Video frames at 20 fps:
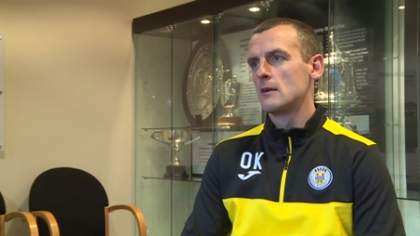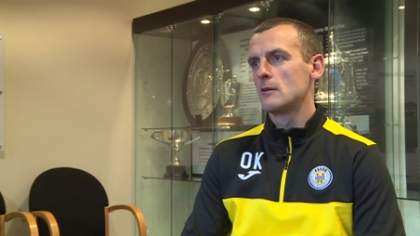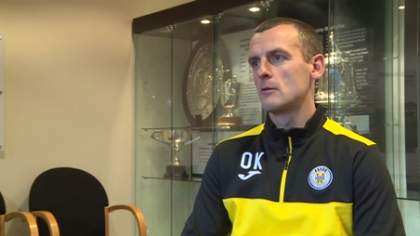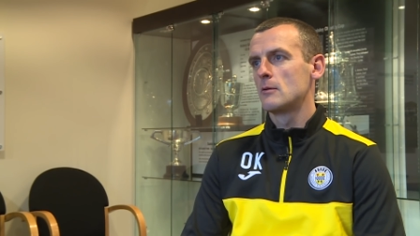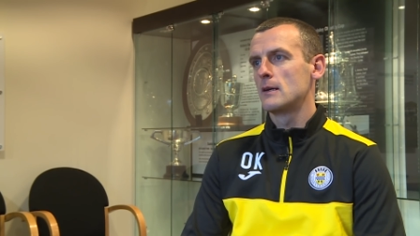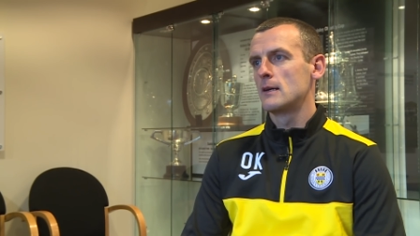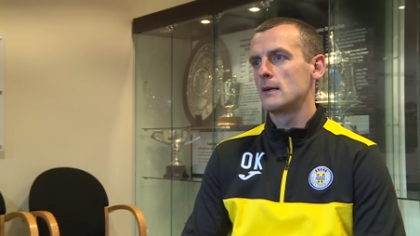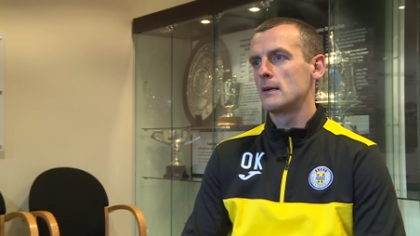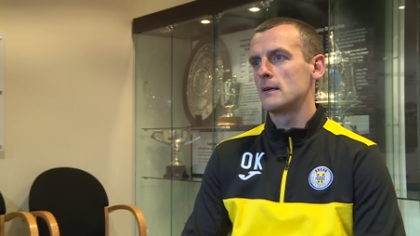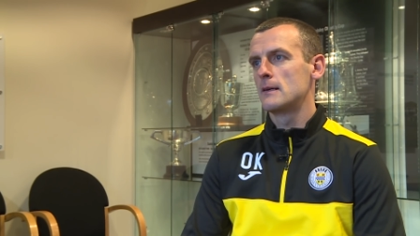
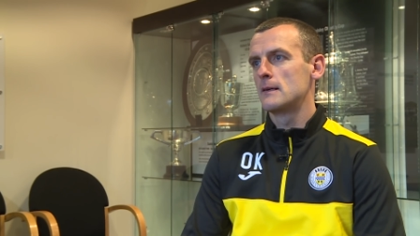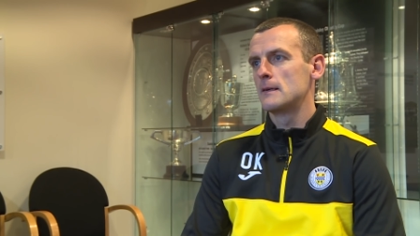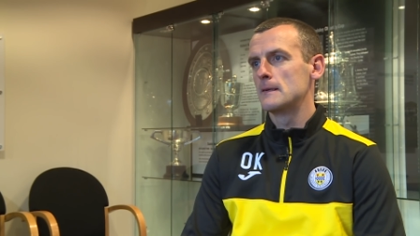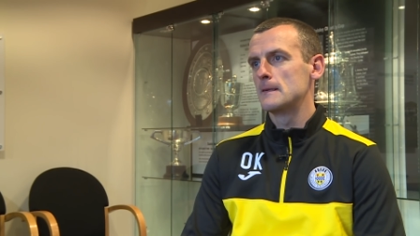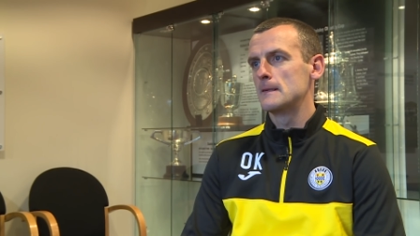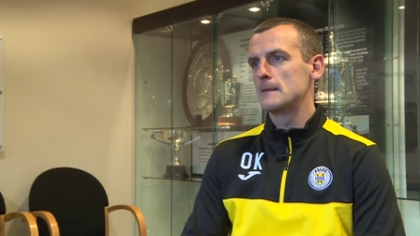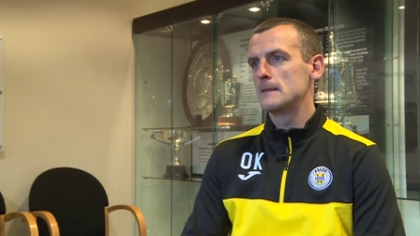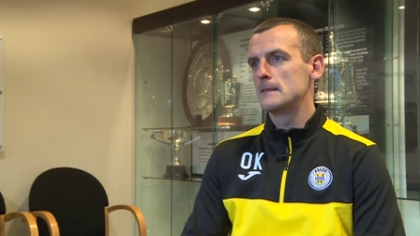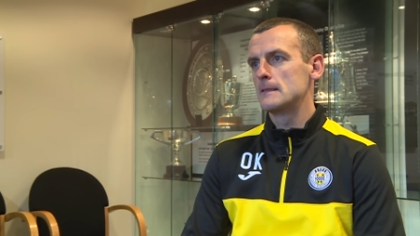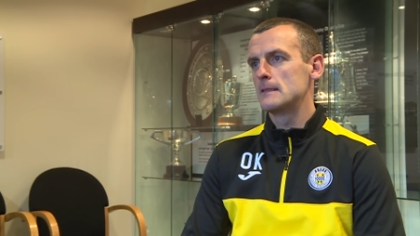
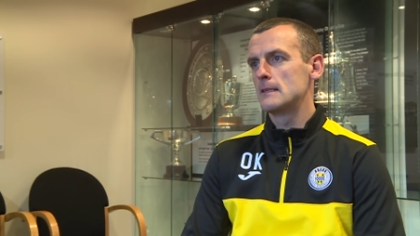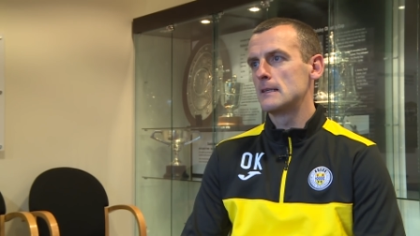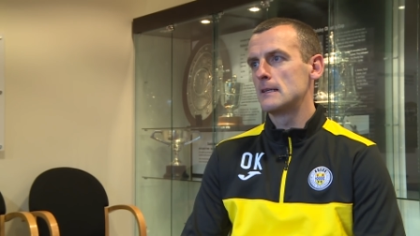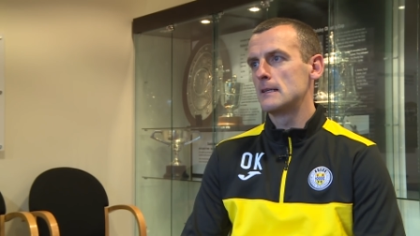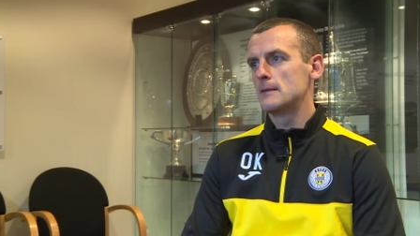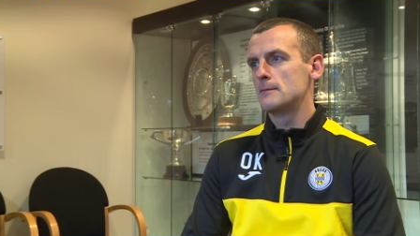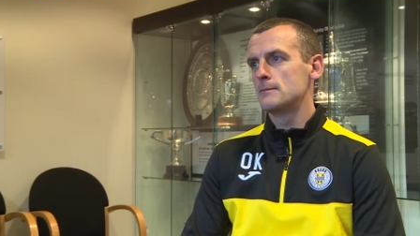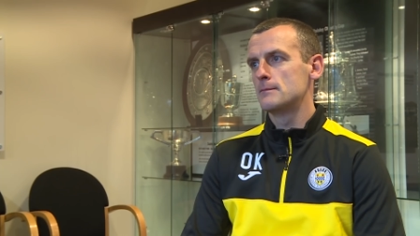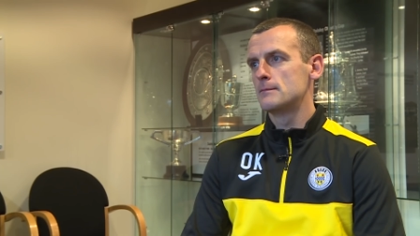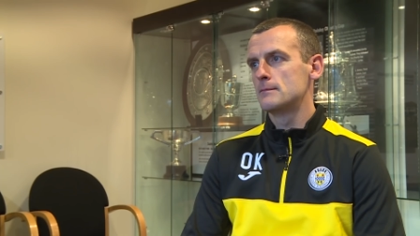where
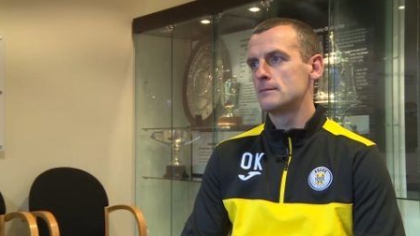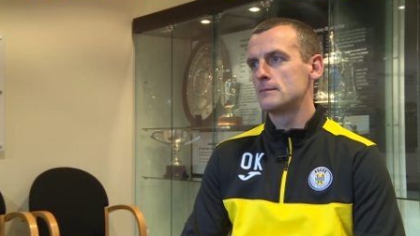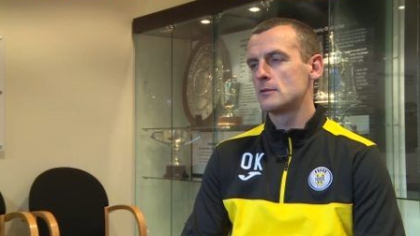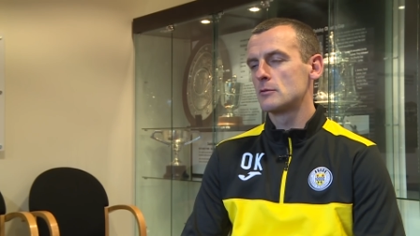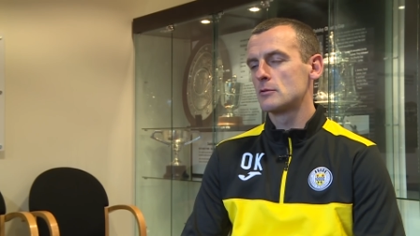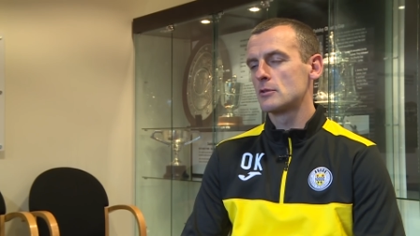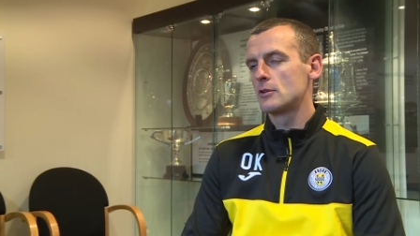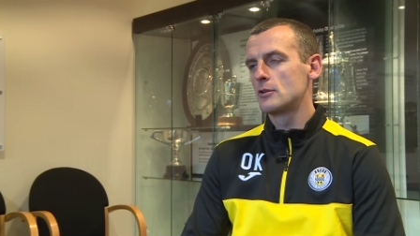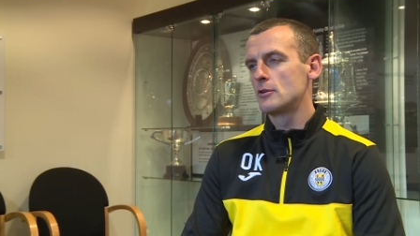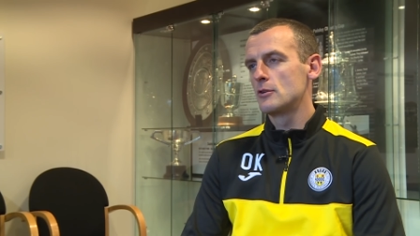there
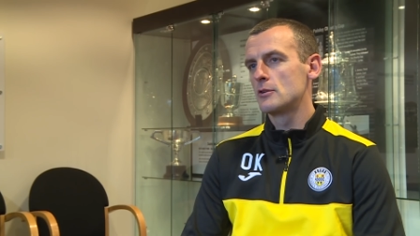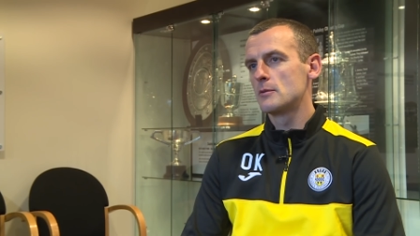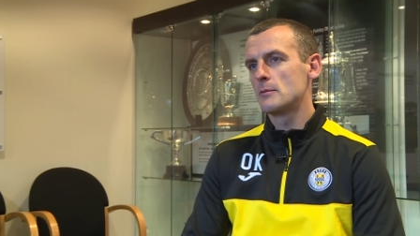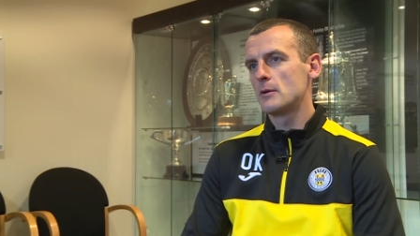was a huge